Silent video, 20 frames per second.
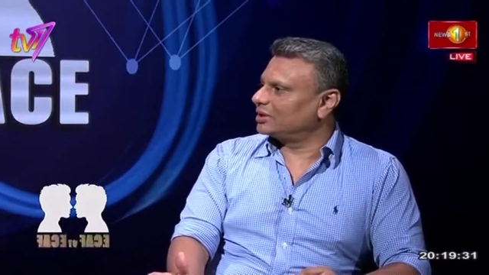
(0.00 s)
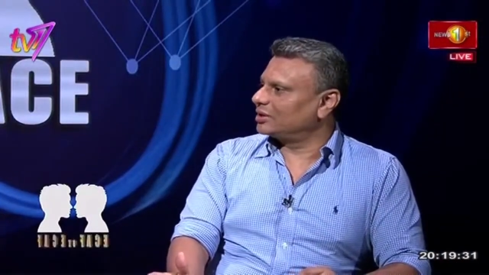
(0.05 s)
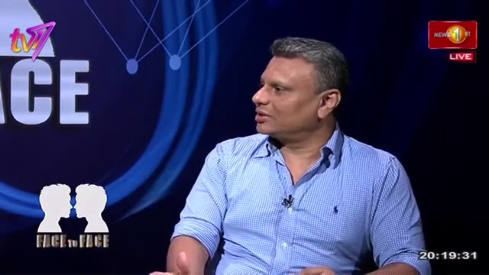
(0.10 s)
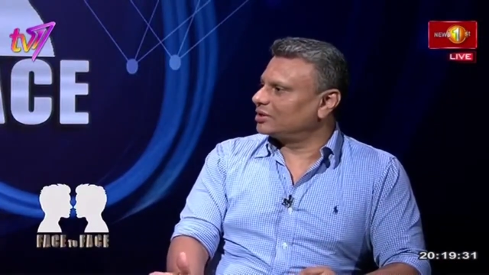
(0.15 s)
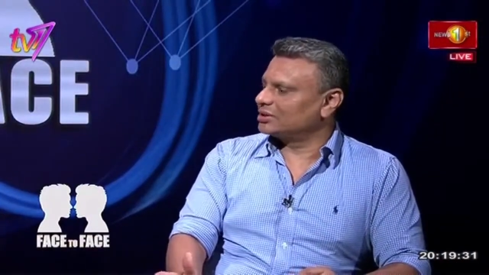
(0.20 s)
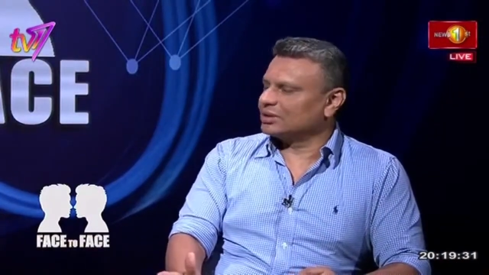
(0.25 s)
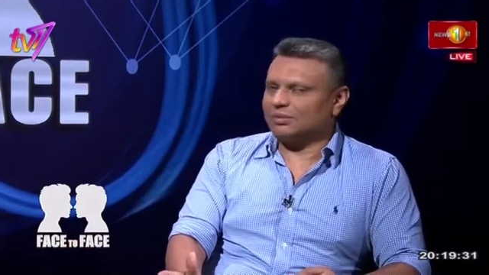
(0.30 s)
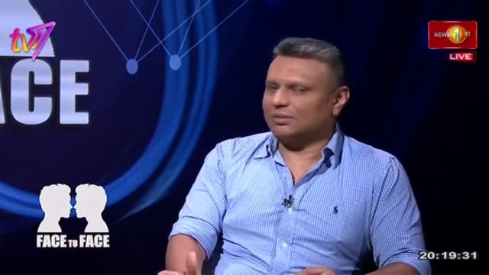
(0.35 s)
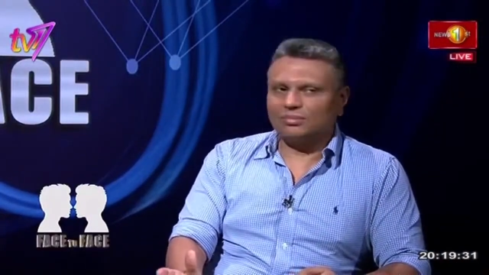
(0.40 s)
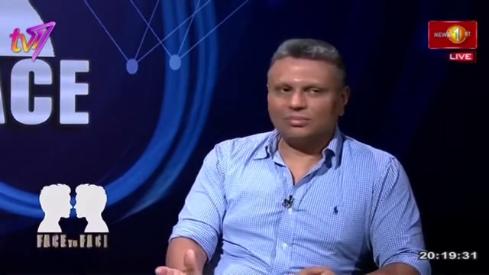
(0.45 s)
You know,
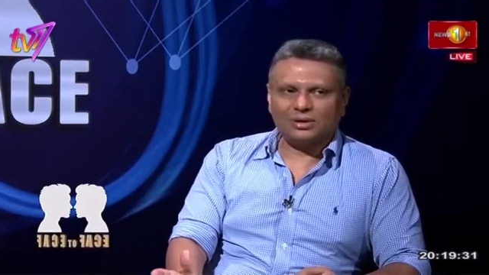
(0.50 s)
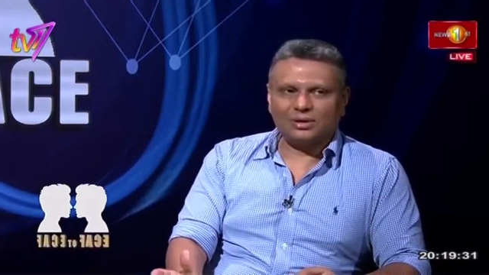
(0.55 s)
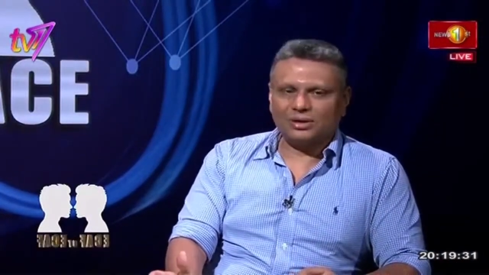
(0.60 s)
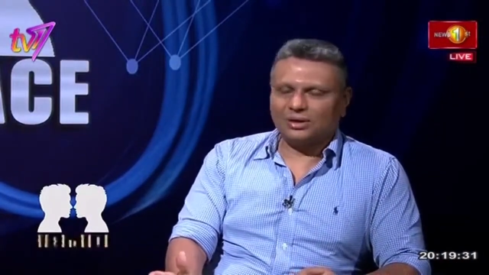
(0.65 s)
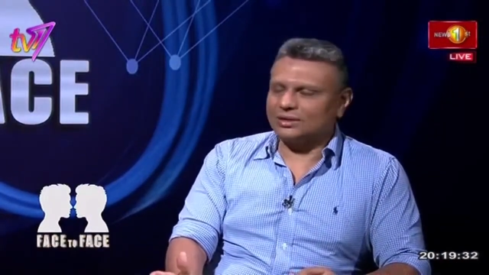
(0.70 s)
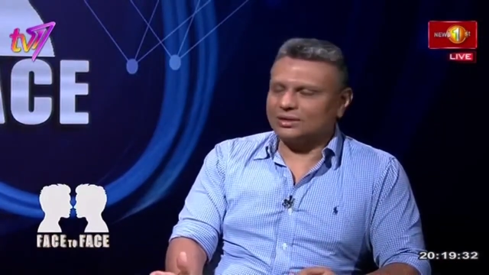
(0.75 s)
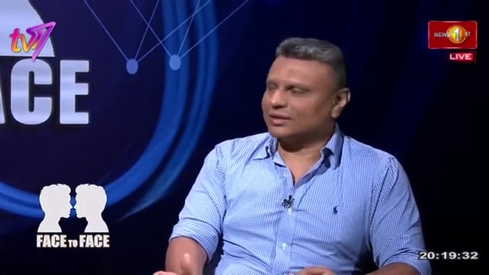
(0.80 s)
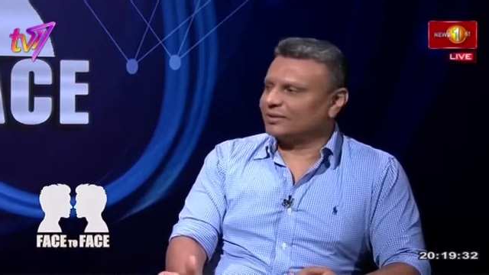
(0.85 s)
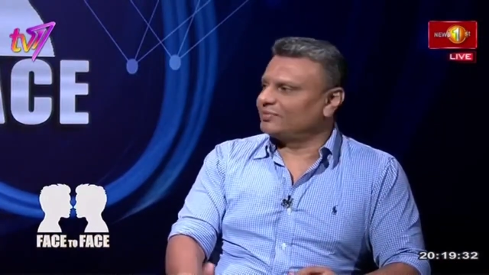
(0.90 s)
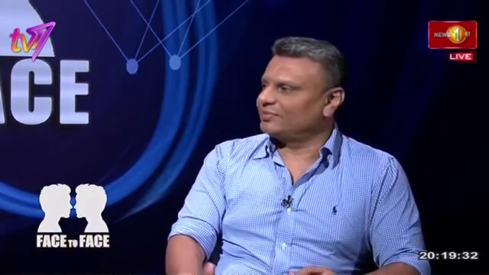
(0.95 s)
some murder,
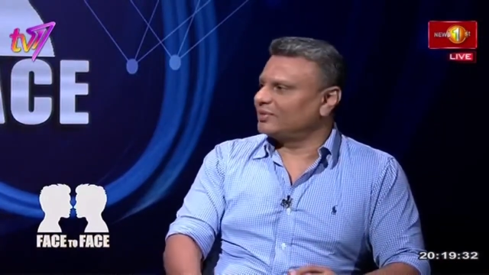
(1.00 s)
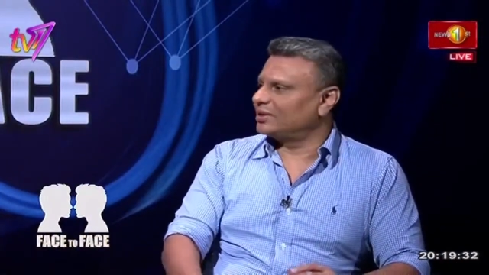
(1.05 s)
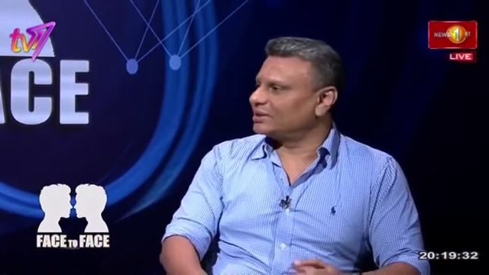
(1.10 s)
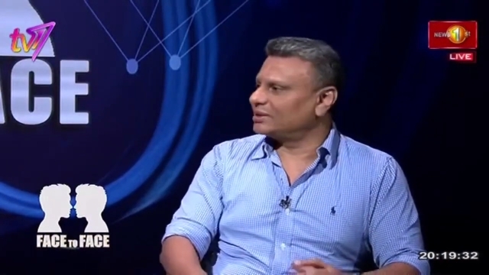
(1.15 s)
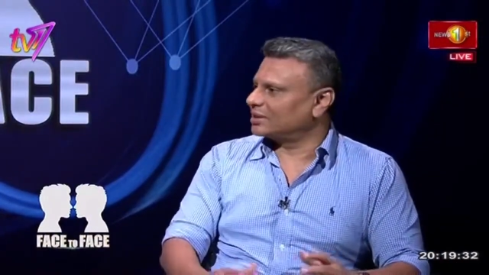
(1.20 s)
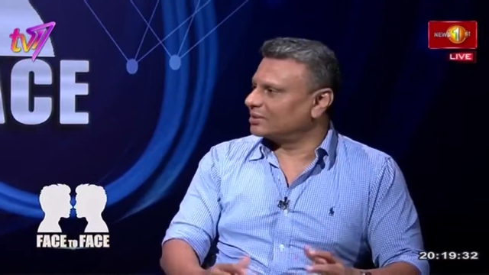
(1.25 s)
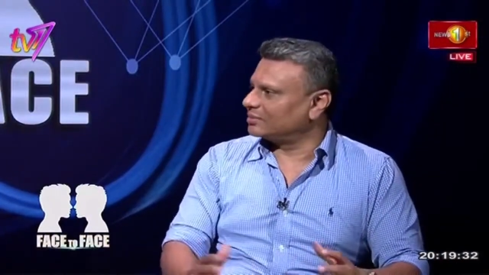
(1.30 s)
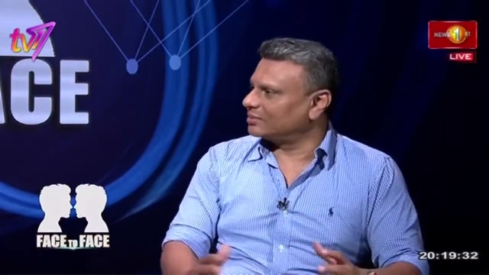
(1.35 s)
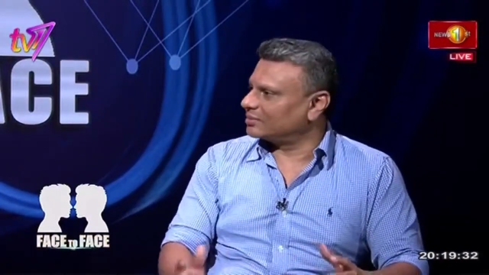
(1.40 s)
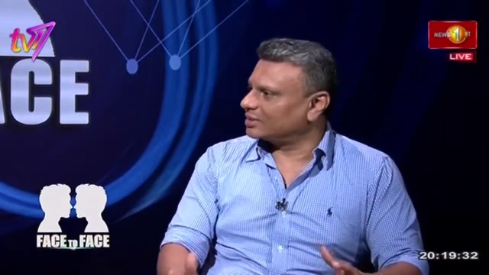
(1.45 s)
somewhere
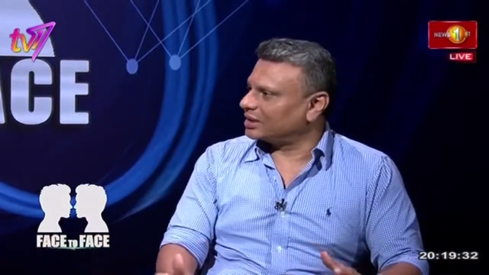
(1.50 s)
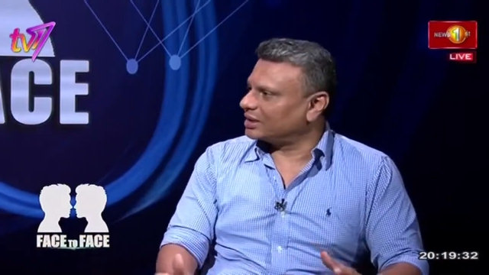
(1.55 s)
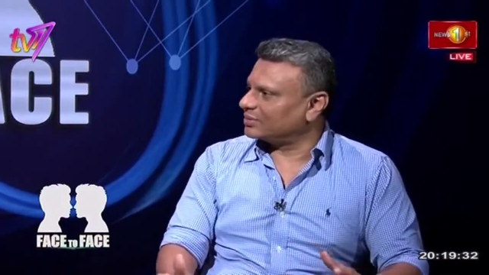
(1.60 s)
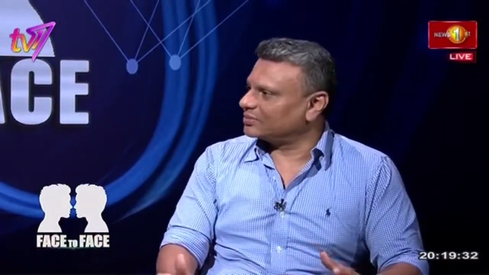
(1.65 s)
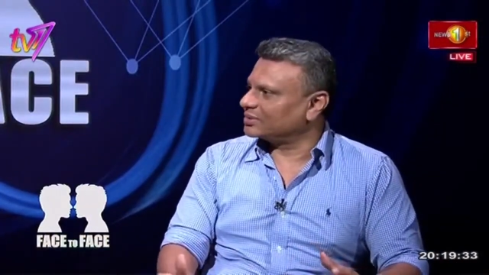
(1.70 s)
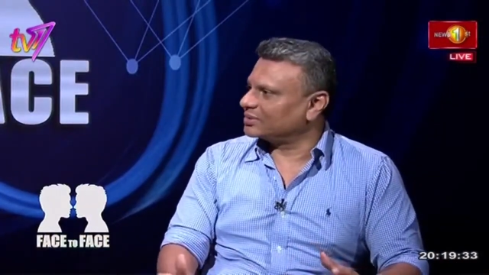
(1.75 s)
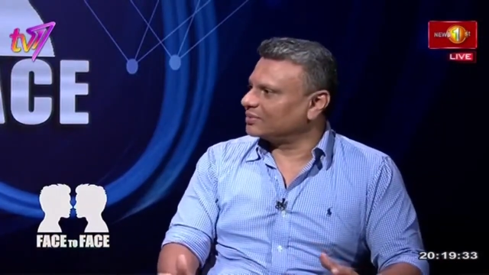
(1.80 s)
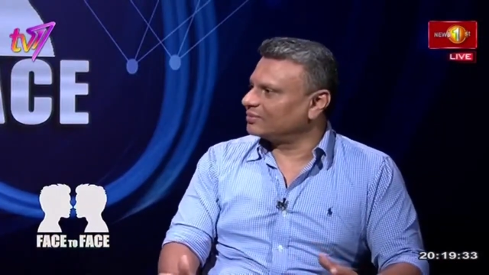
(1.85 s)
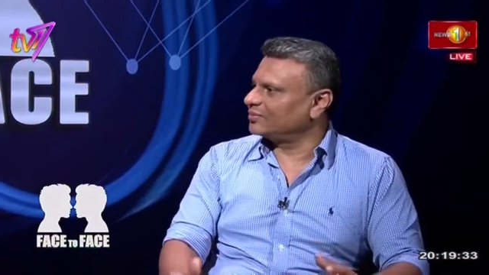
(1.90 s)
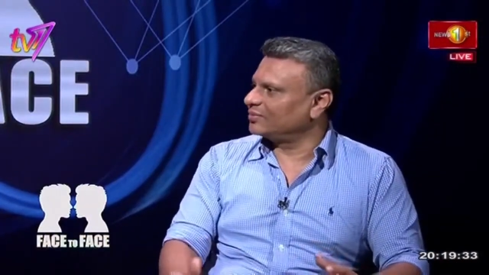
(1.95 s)
some rape,
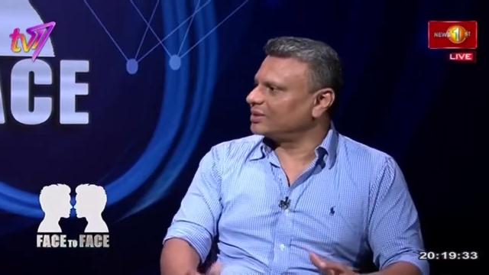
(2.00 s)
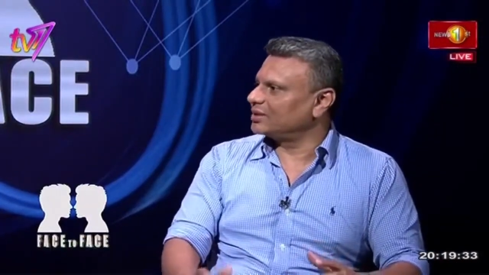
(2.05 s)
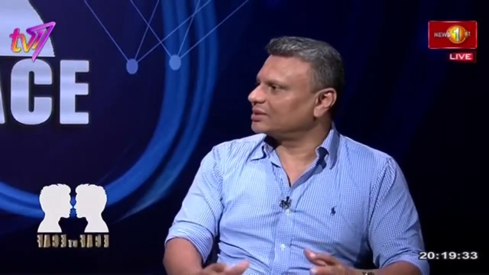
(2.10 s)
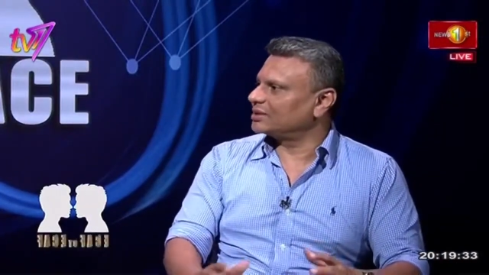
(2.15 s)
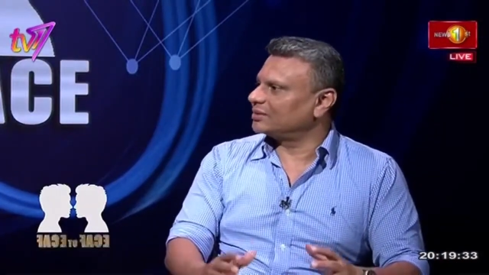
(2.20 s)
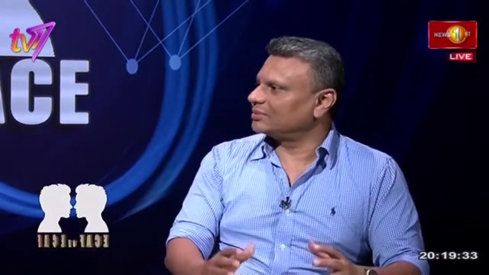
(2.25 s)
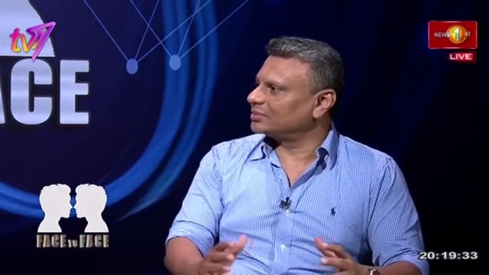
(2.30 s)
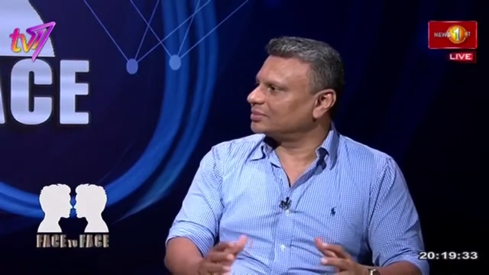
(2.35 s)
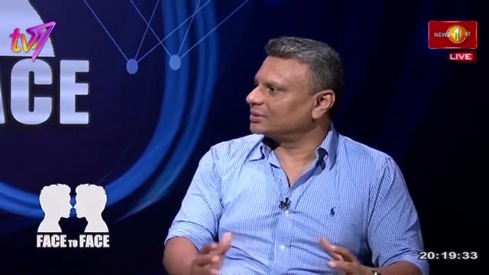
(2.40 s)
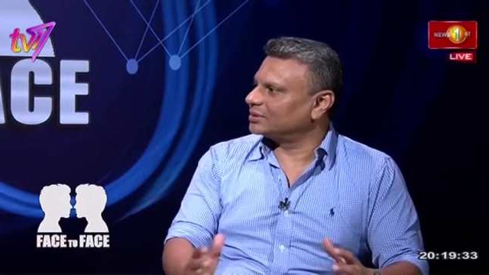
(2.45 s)
somewhere
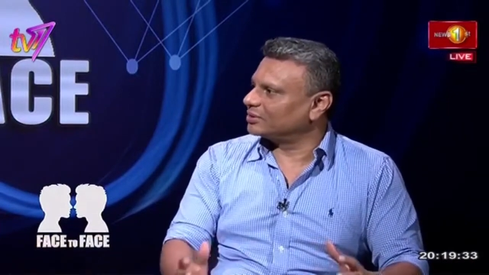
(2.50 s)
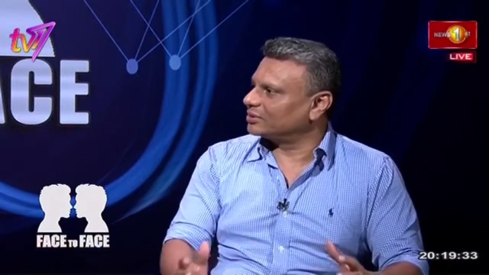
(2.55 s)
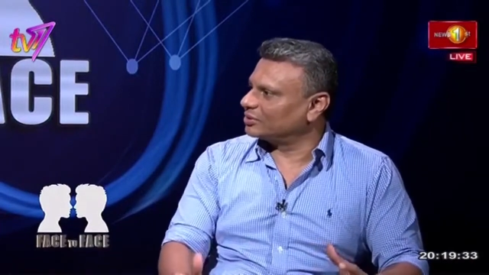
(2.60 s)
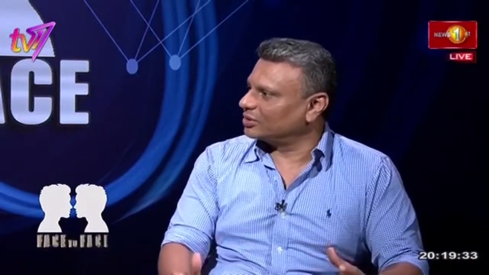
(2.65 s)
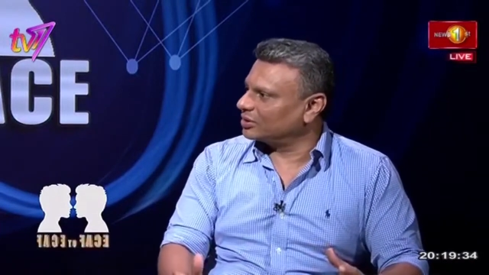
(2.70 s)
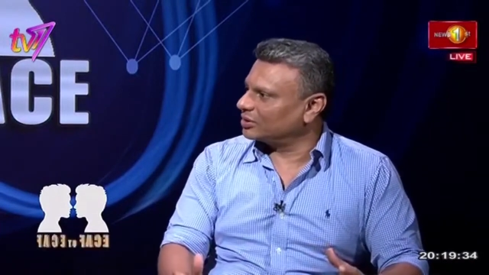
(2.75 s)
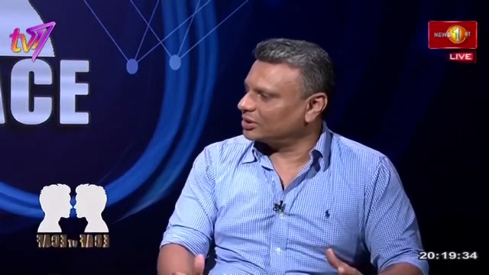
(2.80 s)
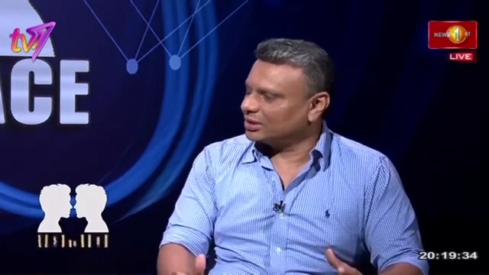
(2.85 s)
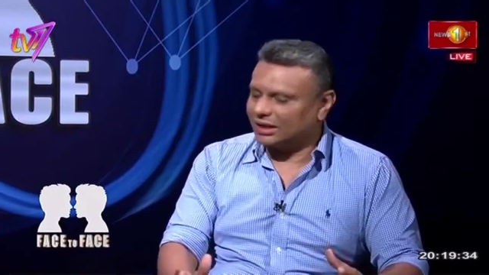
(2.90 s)
something going.